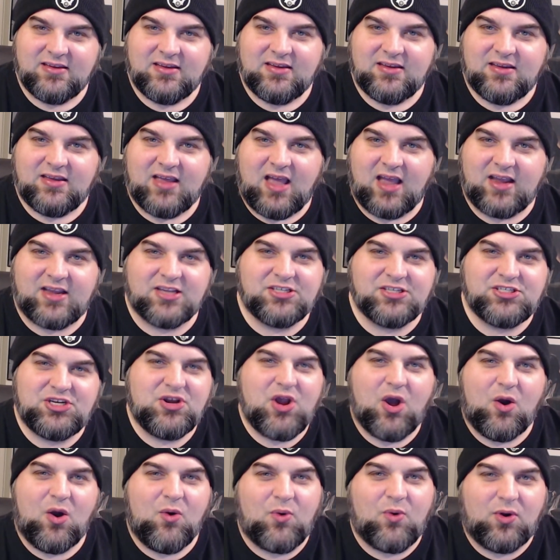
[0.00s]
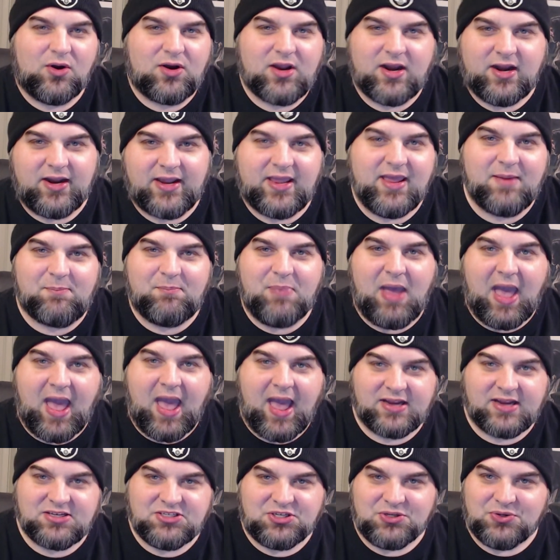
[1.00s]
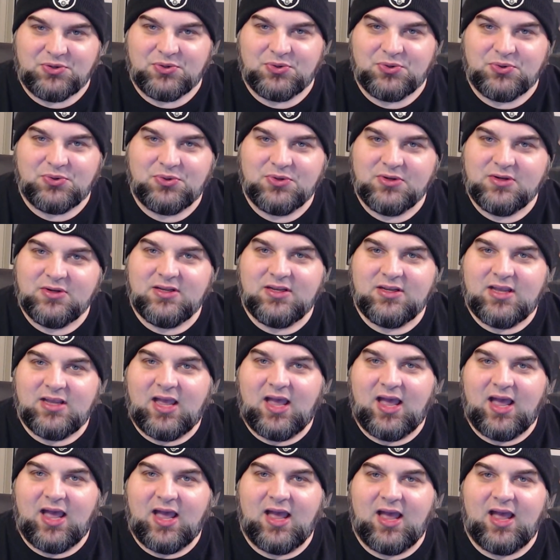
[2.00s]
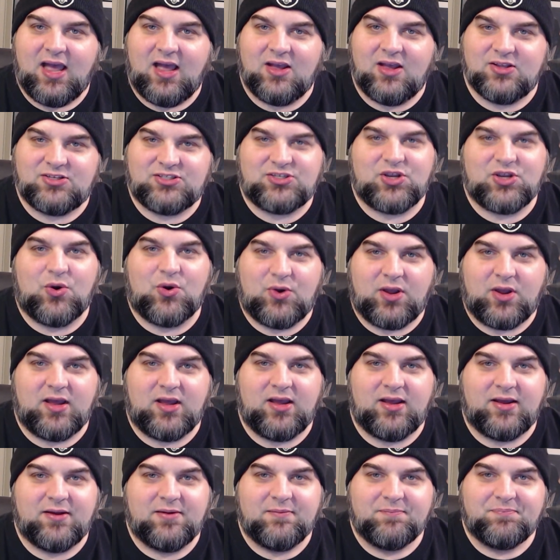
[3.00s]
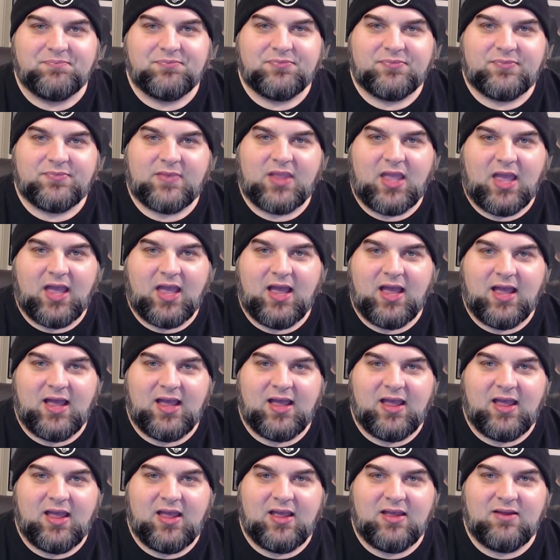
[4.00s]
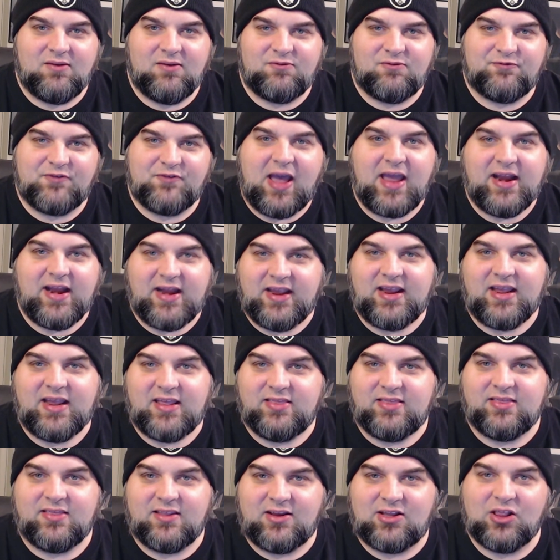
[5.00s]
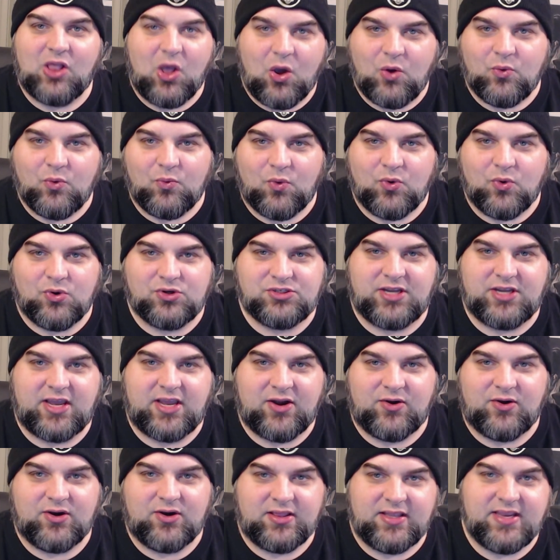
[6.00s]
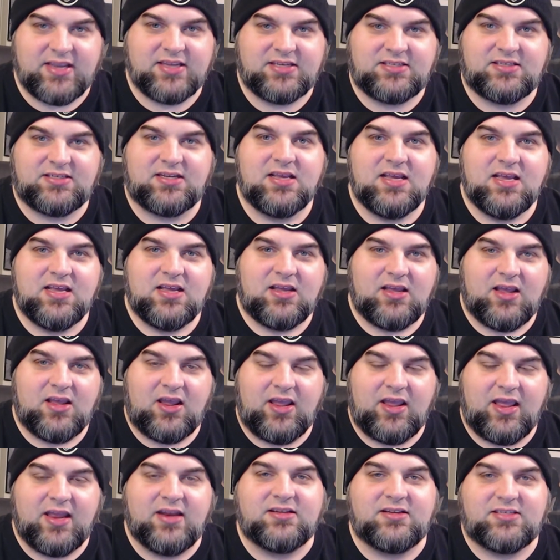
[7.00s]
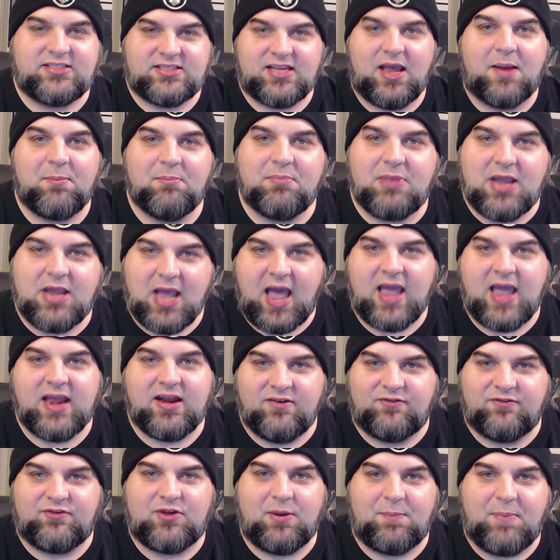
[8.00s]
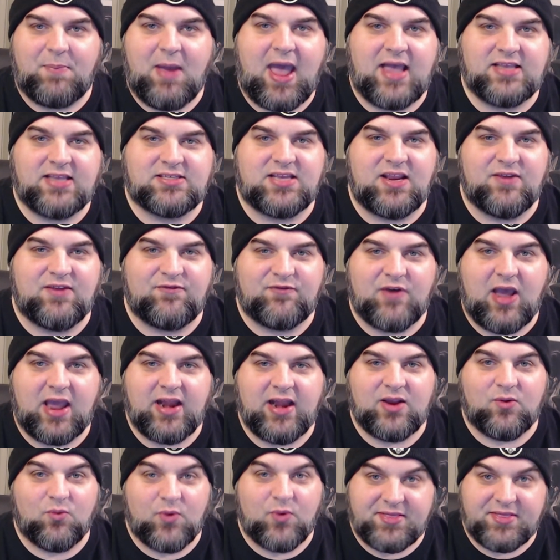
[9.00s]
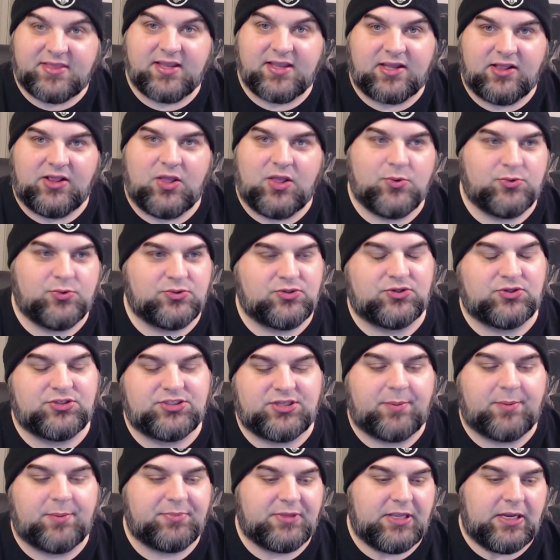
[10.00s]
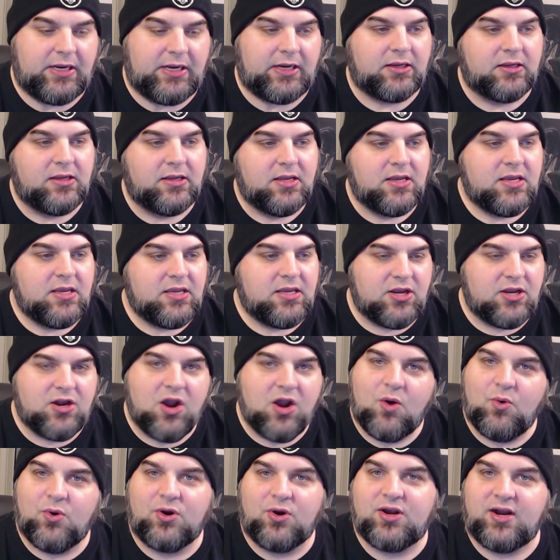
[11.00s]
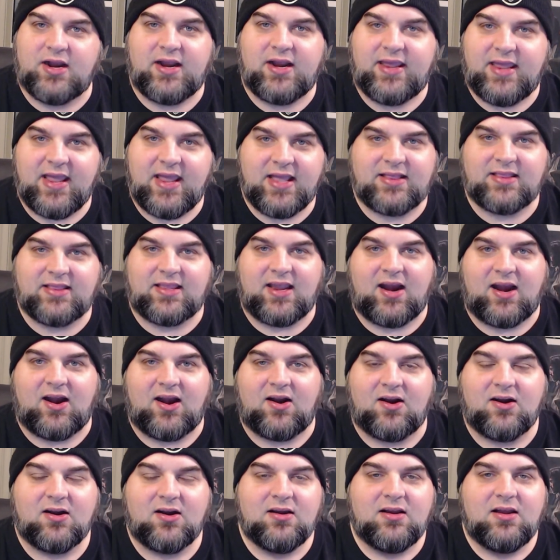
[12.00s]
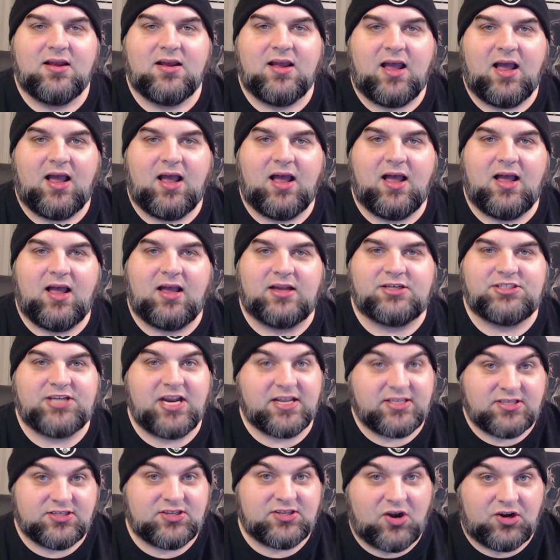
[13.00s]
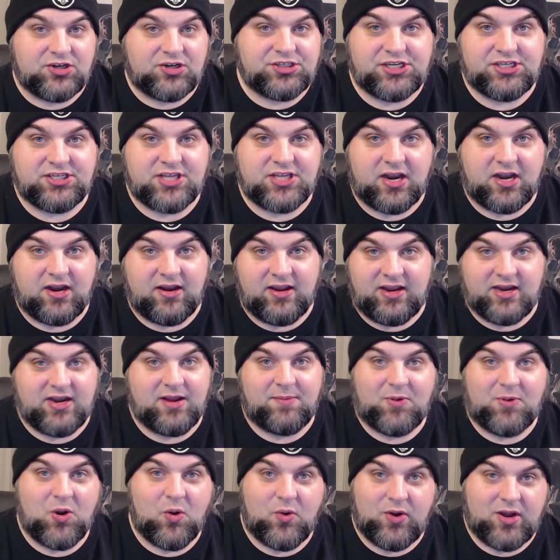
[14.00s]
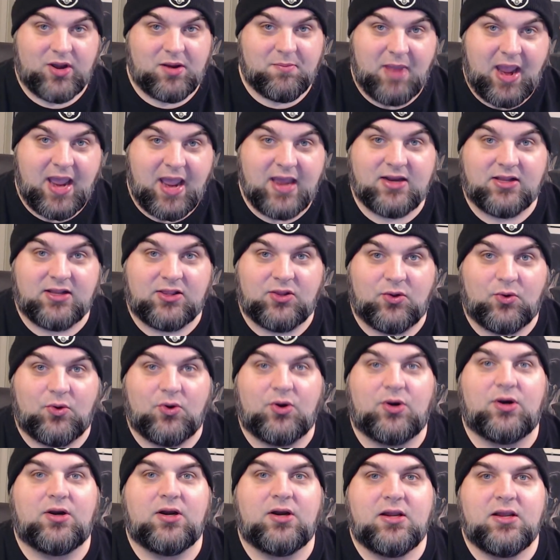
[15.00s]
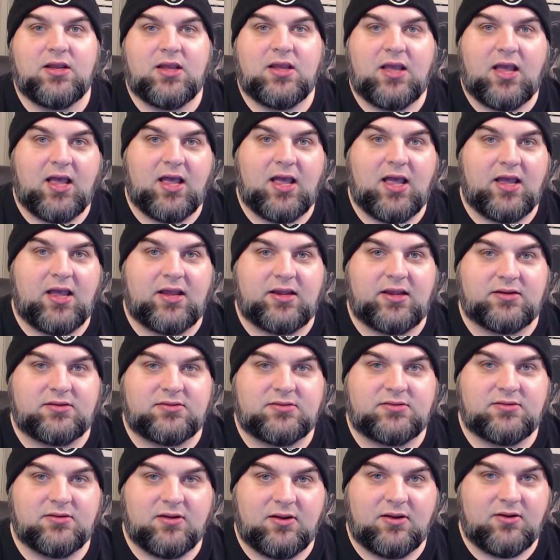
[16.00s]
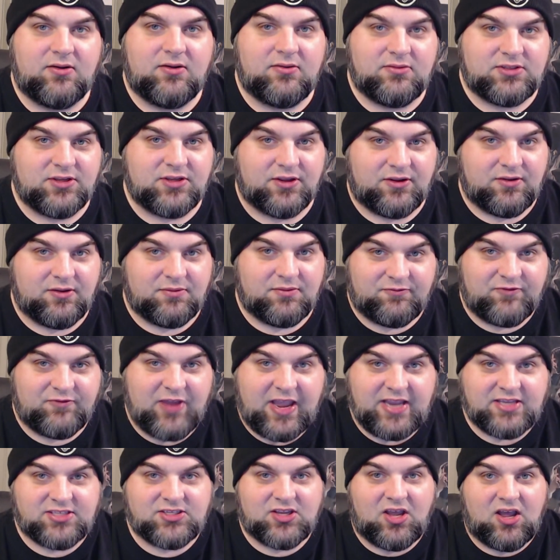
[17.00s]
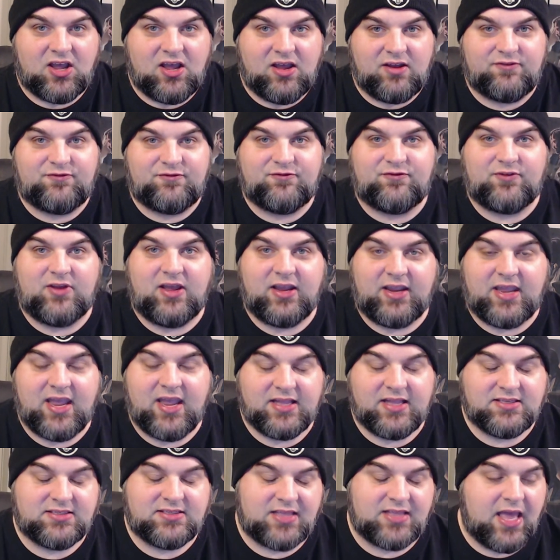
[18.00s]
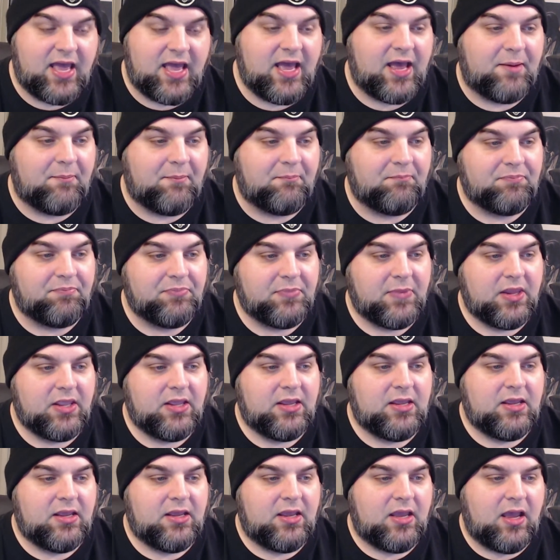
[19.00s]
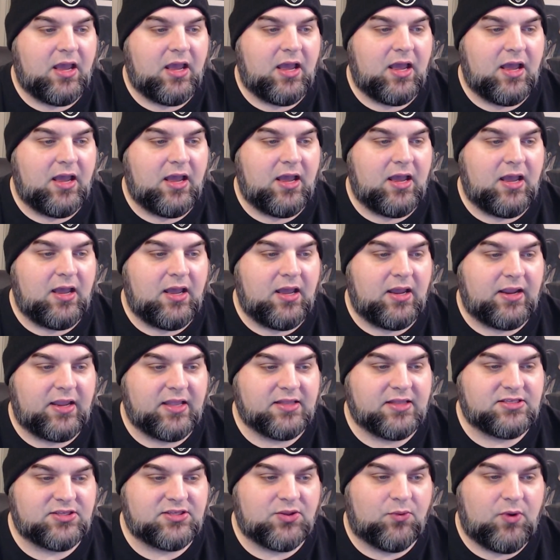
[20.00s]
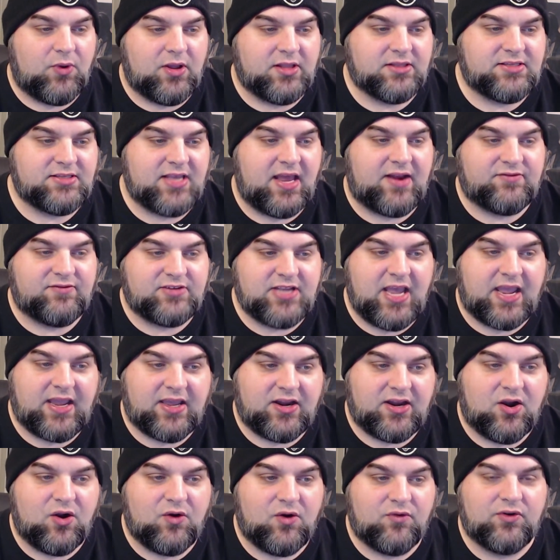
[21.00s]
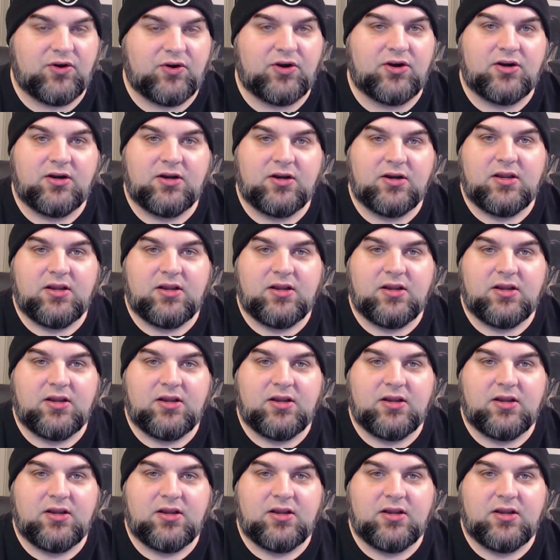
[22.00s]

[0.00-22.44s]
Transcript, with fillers: Because uh, you know we're gonna get back to uh, Ahsoka uh, fighting in the Clone Wars, or at least in some kind of capacity fighting with the clones or something. You know we're gonna get there. Uh, chances are she's gonna end up going to Mandalore uh, to face off against them uh, against the ones that have taken over.